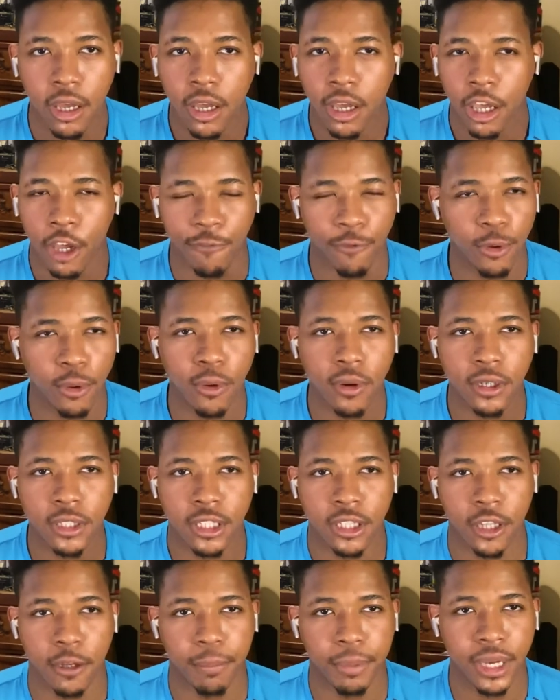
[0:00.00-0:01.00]
if you go onto
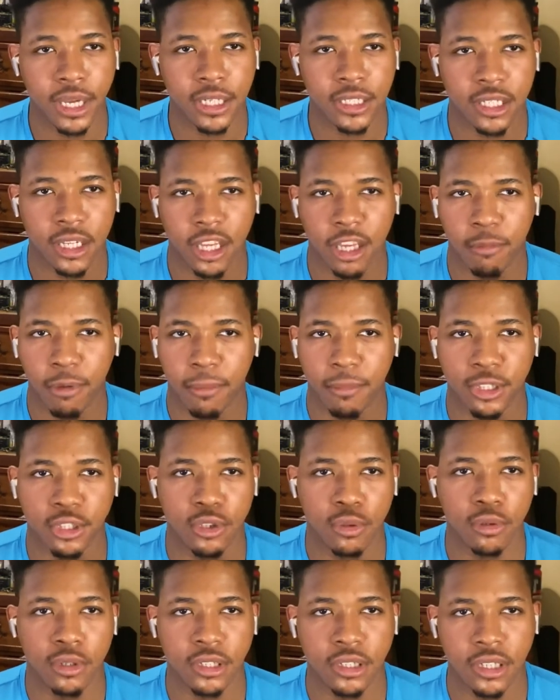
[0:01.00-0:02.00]
their page, they get maybe
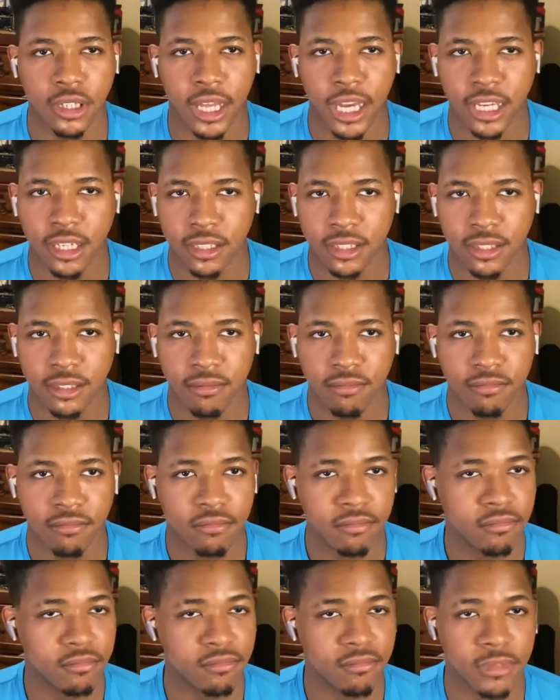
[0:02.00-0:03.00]
200 likes,
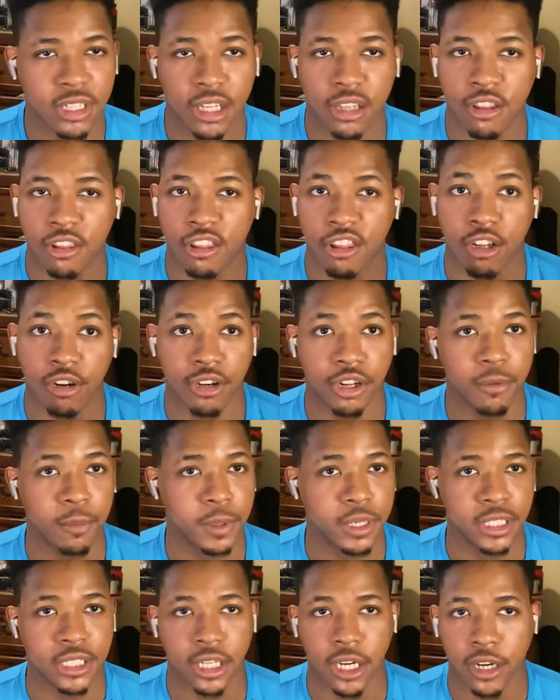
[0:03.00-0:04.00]
30
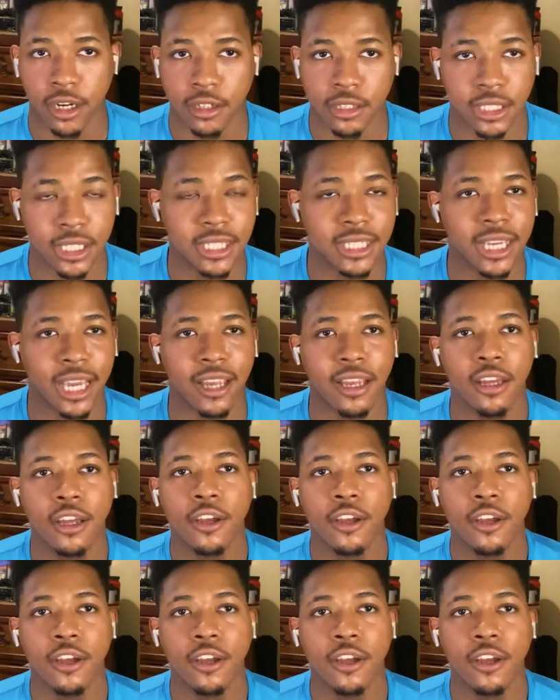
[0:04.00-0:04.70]
reshares. It's like